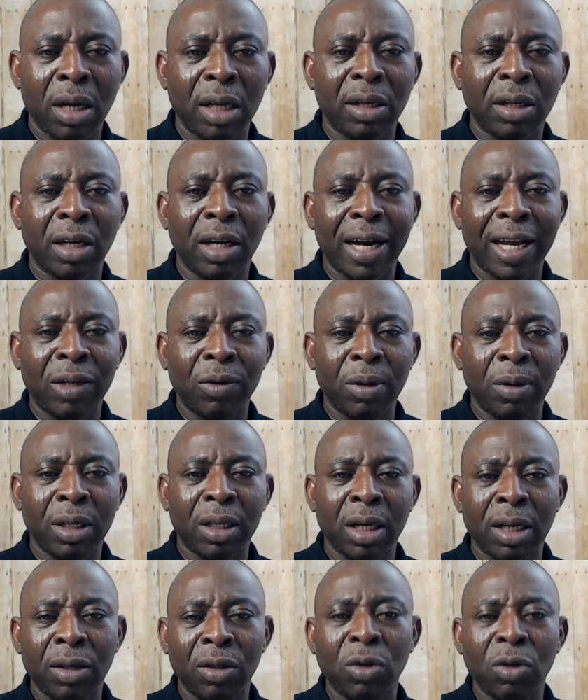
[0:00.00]
and
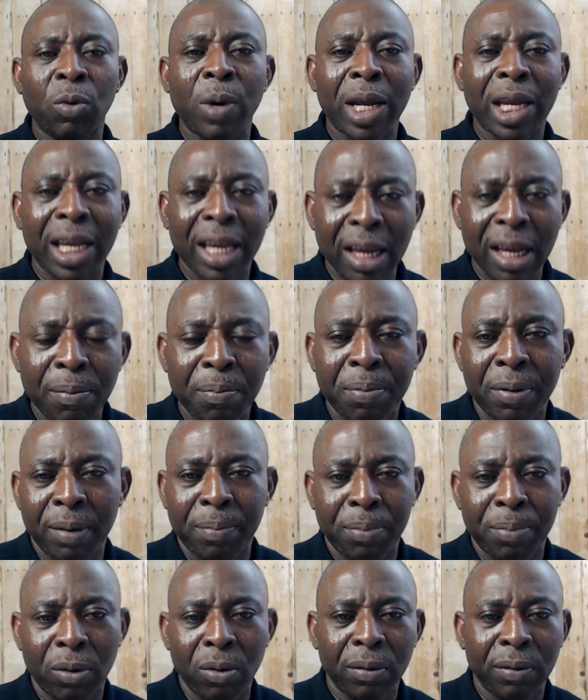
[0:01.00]
graduated, you will kill
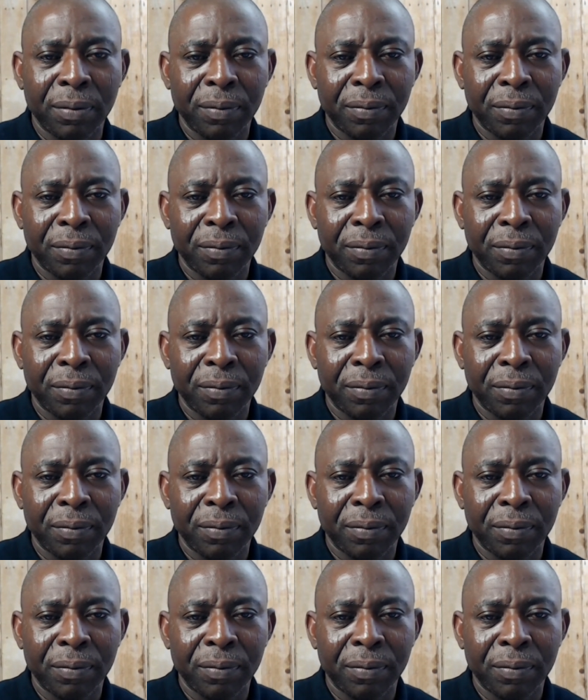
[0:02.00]
people.